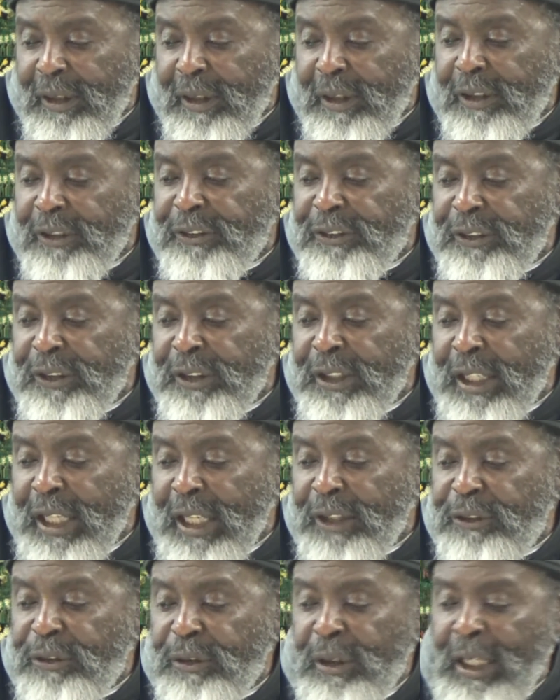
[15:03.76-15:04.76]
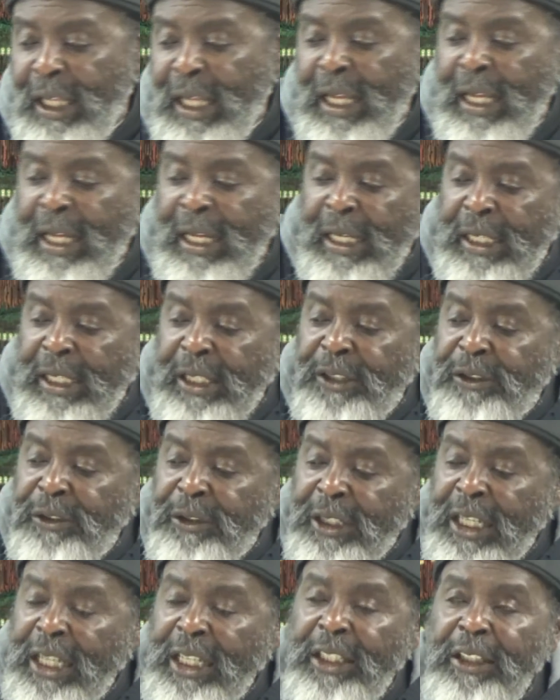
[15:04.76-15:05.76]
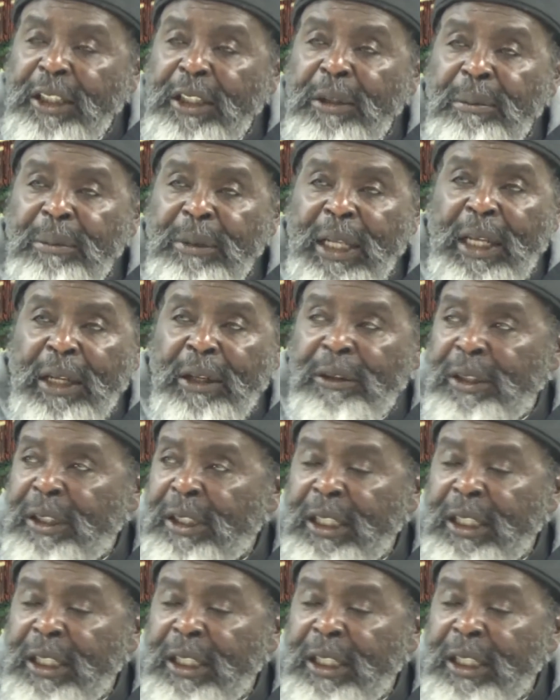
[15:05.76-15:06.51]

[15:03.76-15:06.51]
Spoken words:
it's a natural high and you can't come down.